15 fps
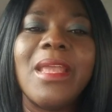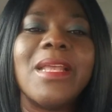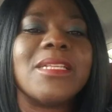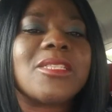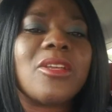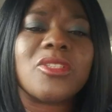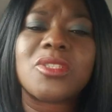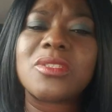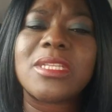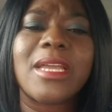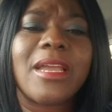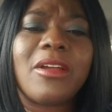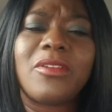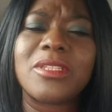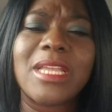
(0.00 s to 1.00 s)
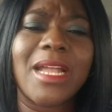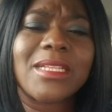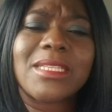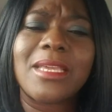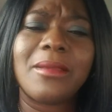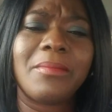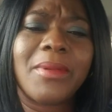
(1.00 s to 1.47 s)
So today all
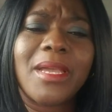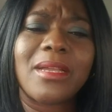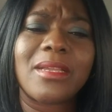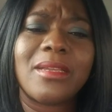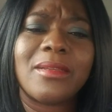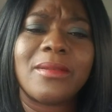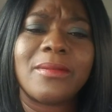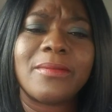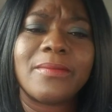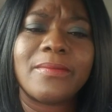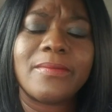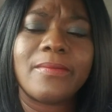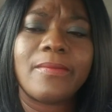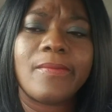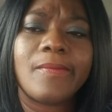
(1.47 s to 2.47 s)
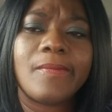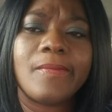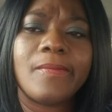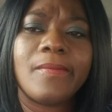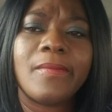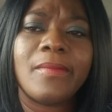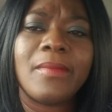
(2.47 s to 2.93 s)
that came back.
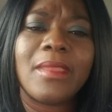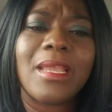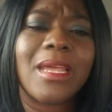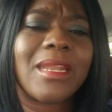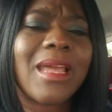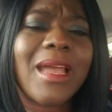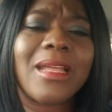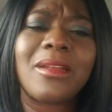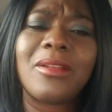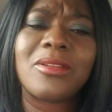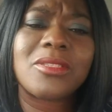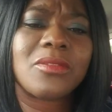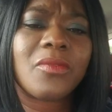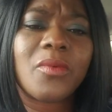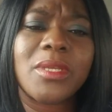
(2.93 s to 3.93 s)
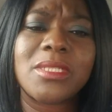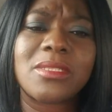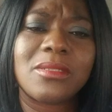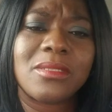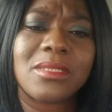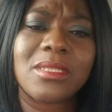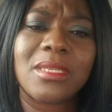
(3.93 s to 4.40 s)
I had lots of
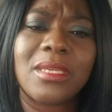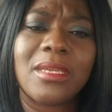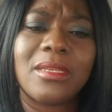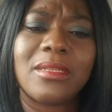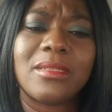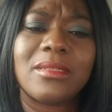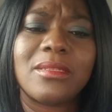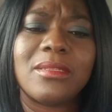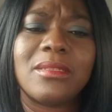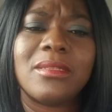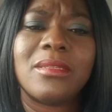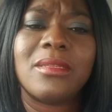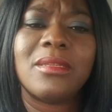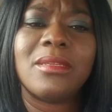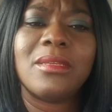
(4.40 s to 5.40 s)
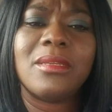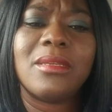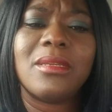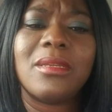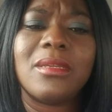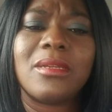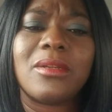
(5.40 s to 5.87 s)
questions again.
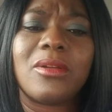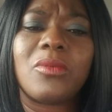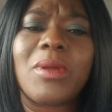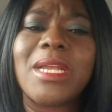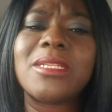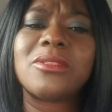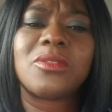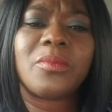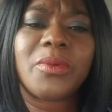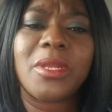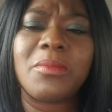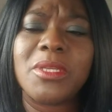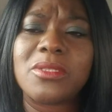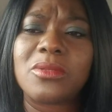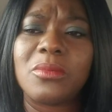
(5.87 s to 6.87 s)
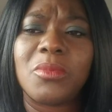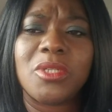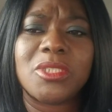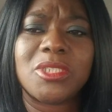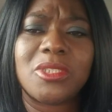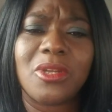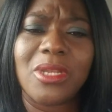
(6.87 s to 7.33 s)
God, why did you bring me so
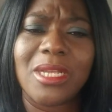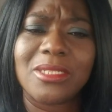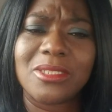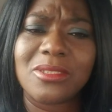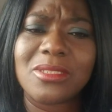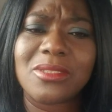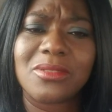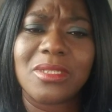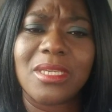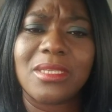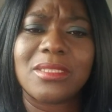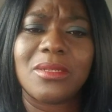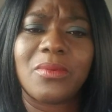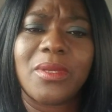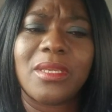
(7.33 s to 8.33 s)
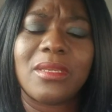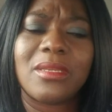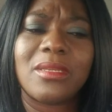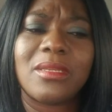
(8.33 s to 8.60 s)
much joy and just took it away?